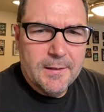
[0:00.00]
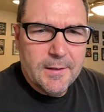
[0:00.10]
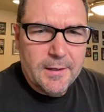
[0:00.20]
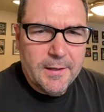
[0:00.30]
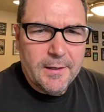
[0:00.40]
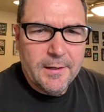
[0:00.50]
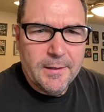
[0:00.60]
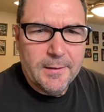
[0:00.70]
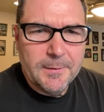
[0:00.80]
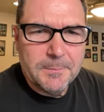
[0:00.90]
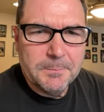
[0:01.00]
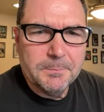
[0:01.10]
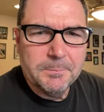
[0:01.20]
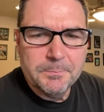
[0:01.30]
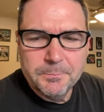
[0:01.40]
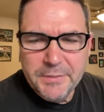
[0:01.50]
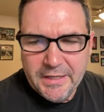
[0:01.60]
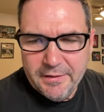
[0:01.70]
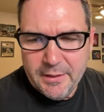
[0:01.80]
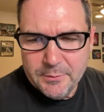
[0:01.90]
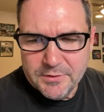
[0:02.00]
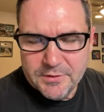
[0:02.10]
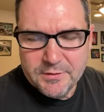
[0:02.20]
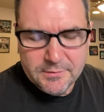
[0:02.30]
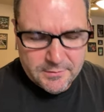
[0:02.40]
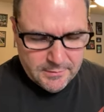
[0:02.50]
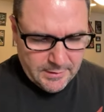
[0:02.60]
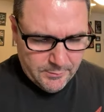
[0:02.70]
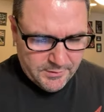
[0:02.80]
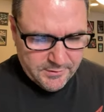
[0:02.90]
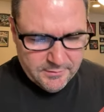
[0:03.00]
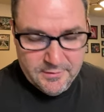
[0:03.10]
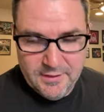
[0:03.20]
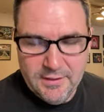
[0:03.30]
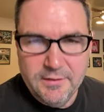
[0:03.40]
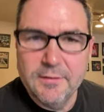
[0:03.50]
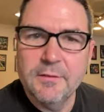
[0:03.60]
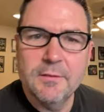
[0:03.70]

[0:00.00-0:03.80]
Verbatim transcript: But yeah, that was Dean.